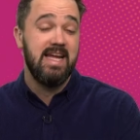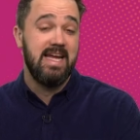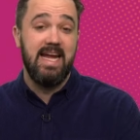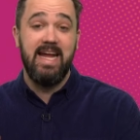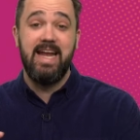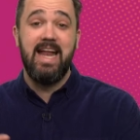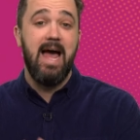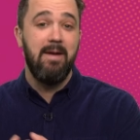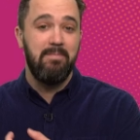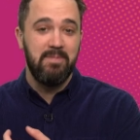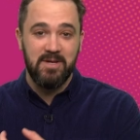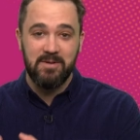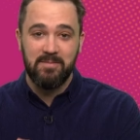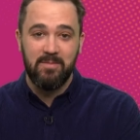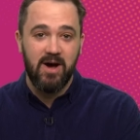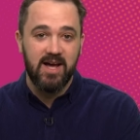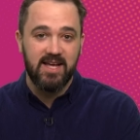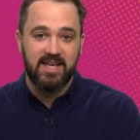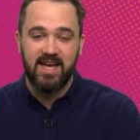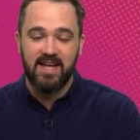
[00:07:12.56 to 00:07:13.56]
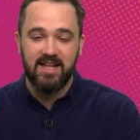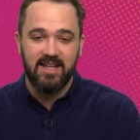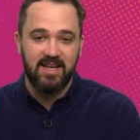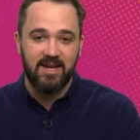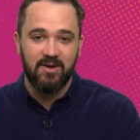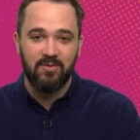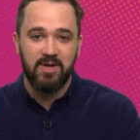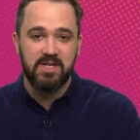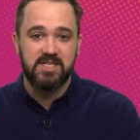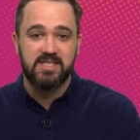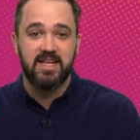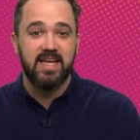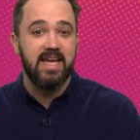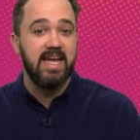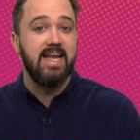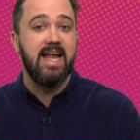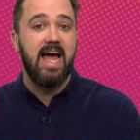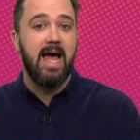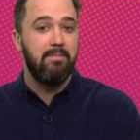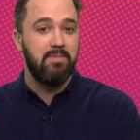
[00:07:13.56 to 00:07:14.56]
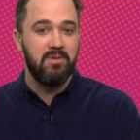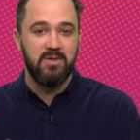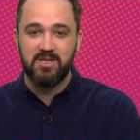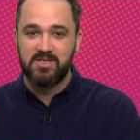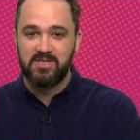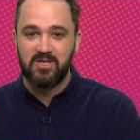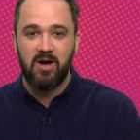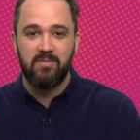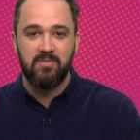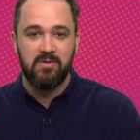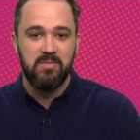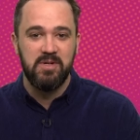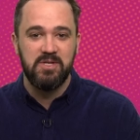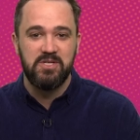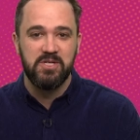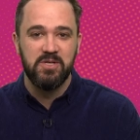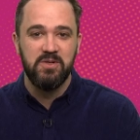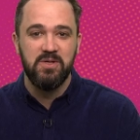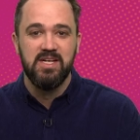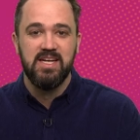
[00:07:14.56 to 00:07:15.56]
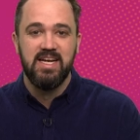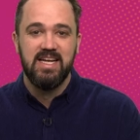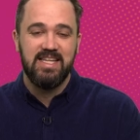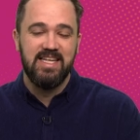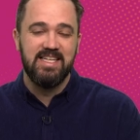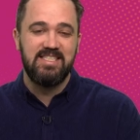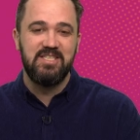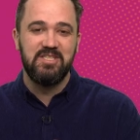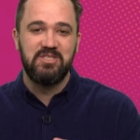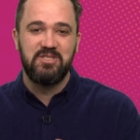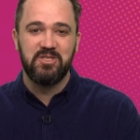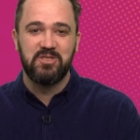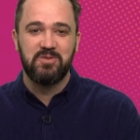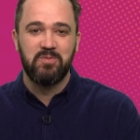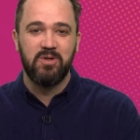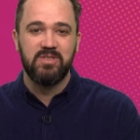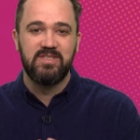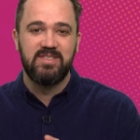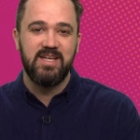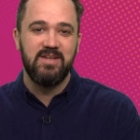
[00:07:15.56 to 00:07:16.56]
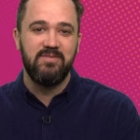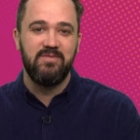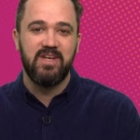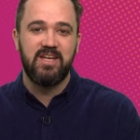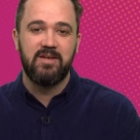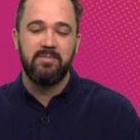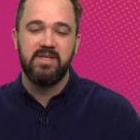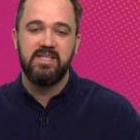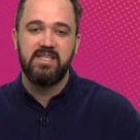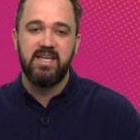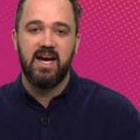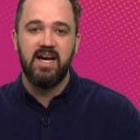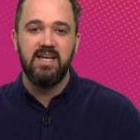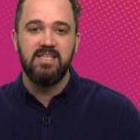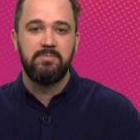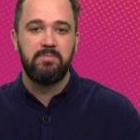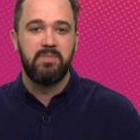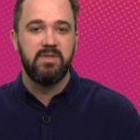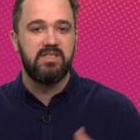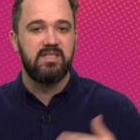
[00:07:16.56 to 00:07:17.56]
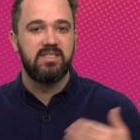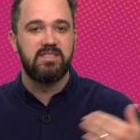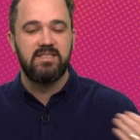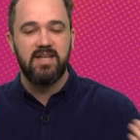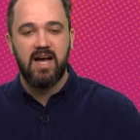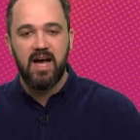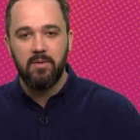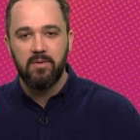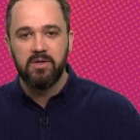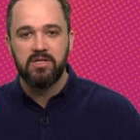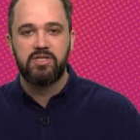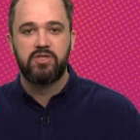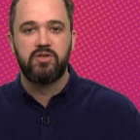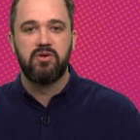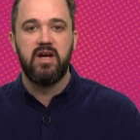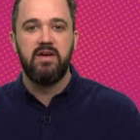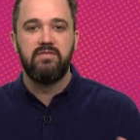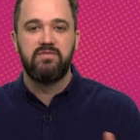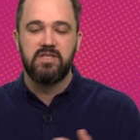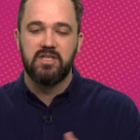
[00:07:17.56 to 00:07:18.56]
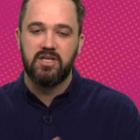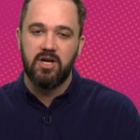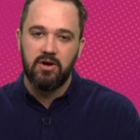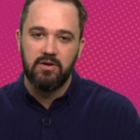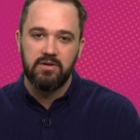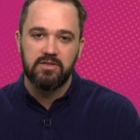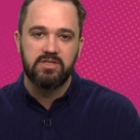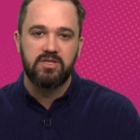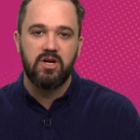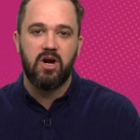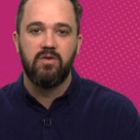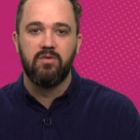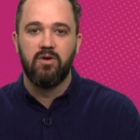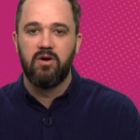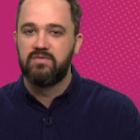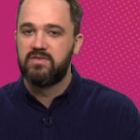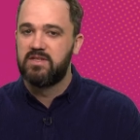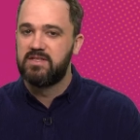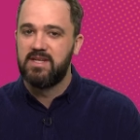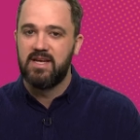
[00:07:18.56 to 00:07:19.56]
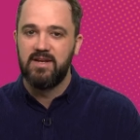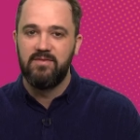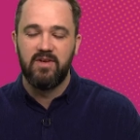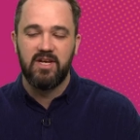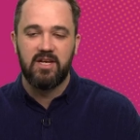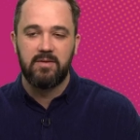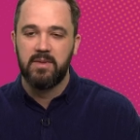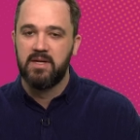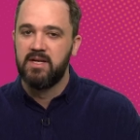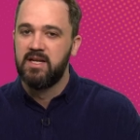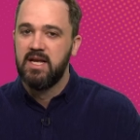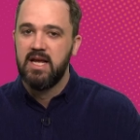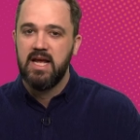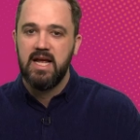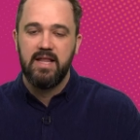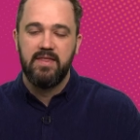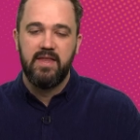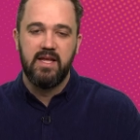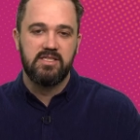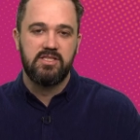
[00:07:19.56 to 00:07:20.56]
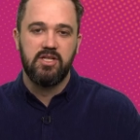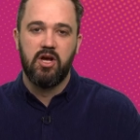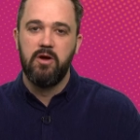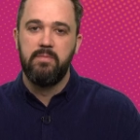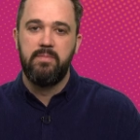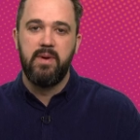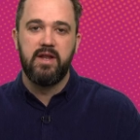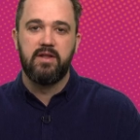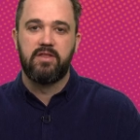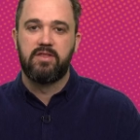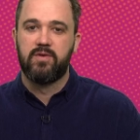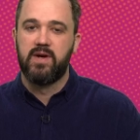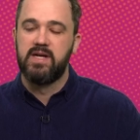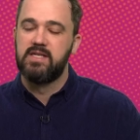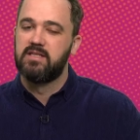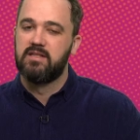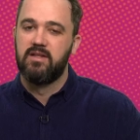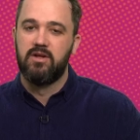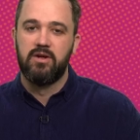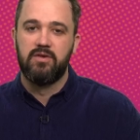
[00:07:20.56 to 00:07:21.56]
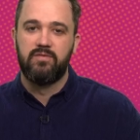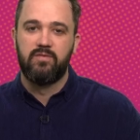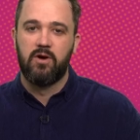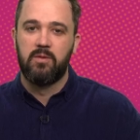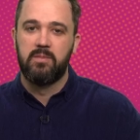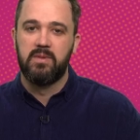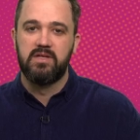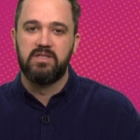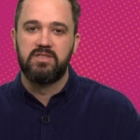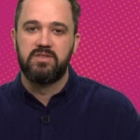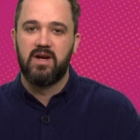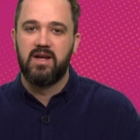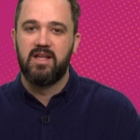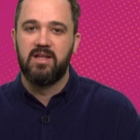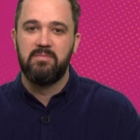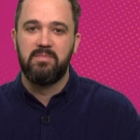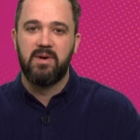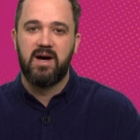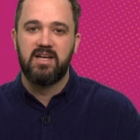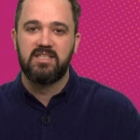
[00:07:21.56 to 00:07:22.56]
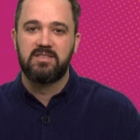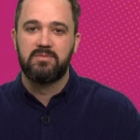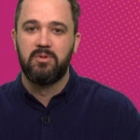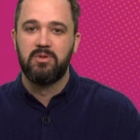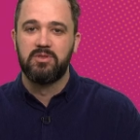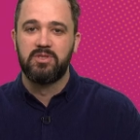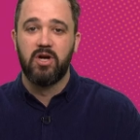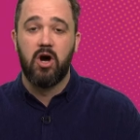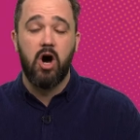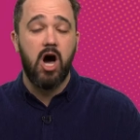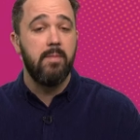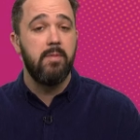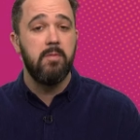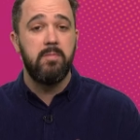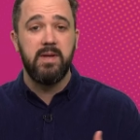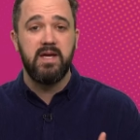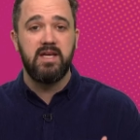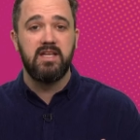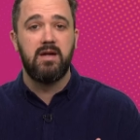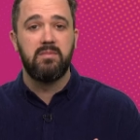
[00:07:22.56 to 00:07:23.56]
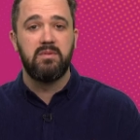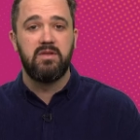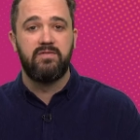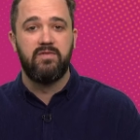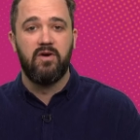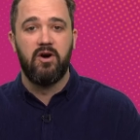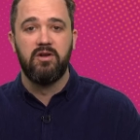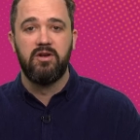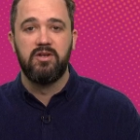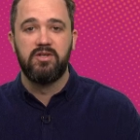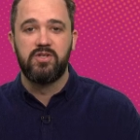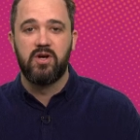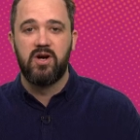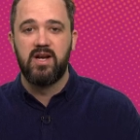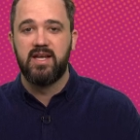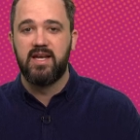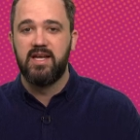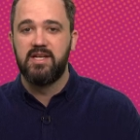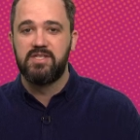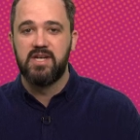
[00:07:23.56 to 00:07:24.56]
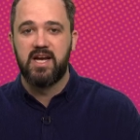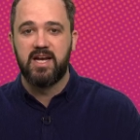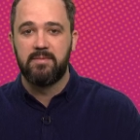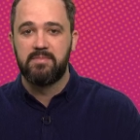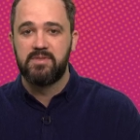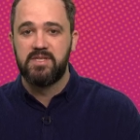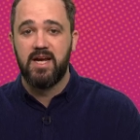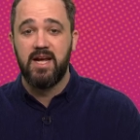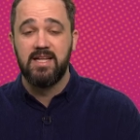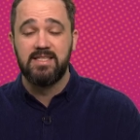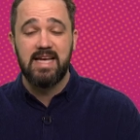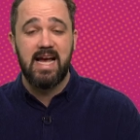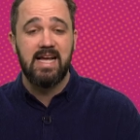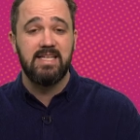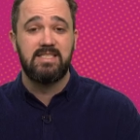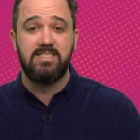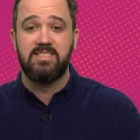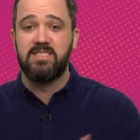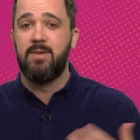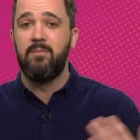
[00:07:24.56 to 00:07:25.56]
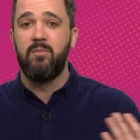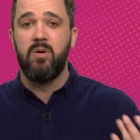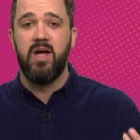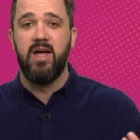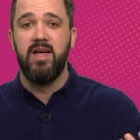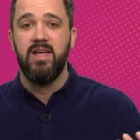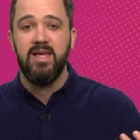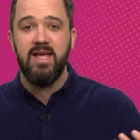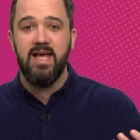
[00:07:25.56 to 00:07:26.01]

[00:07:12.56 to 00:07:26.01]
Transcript: It happened to Mike Kelly originally, it happened to Simon Mitchell. This is just what Dean Vickerman does. But to start with Trev, to go to Scott Roth, to Dean Vickerman, there's no better three to learn from in Australian basketball. So I'd be picking up the phone and trying to get Jacob Jackomas as somewhere